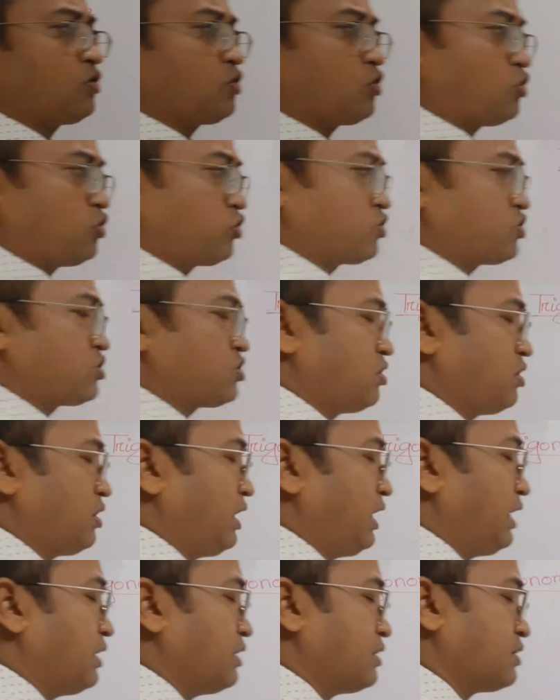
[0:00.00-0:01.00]

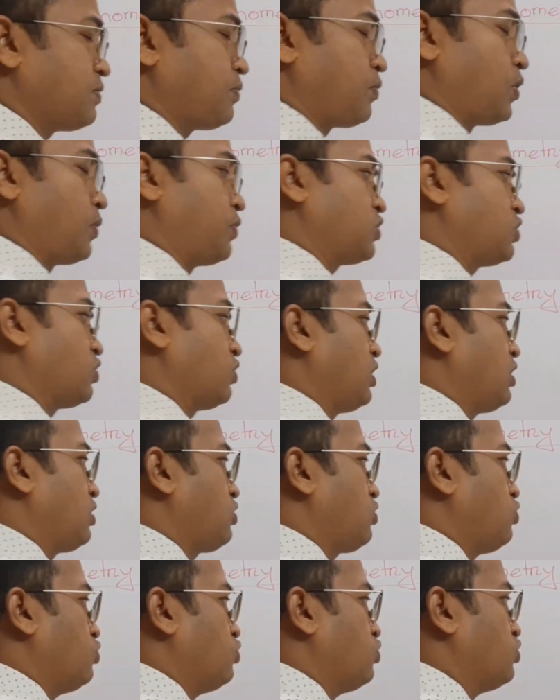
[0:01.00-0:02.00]
proportional
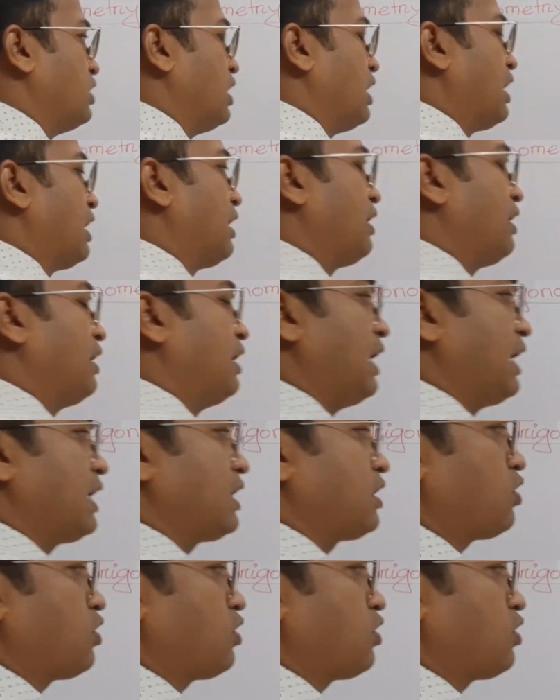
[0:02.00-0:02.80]
to the length